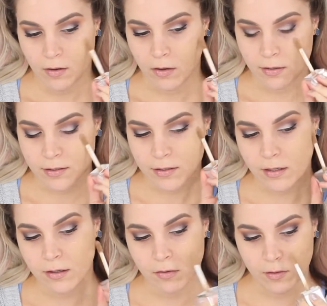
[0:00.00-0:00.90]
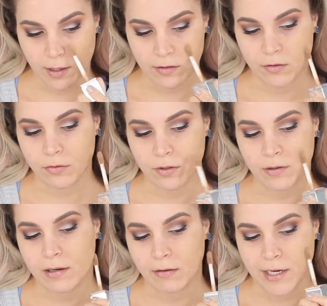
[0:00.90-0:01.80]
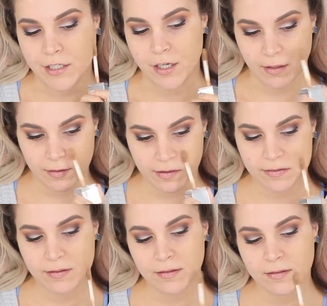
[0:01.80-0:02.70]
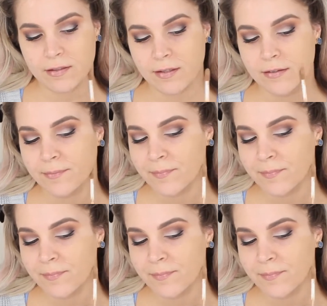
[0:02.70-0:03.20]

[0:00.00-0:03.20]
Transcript: Also, I don't know how hygienic this is.